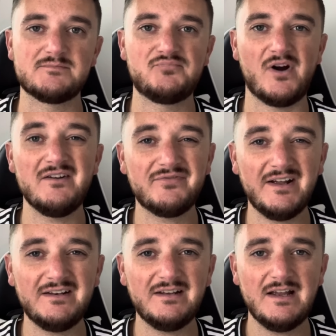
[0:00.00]

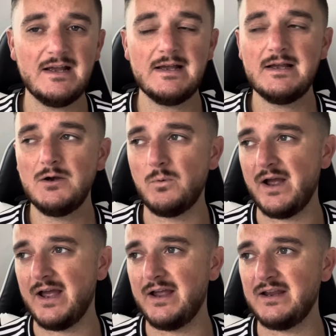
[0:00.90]
Brentford,
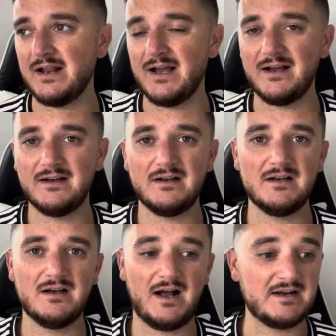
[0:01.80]
where, you know,
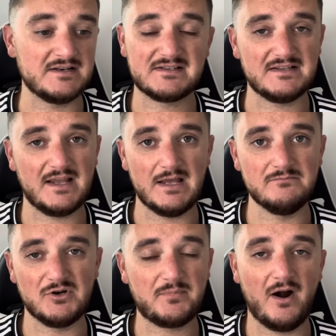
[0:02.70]
I didn't see the game,
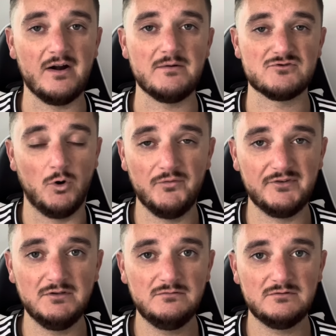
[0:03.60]
but apparently he was awful.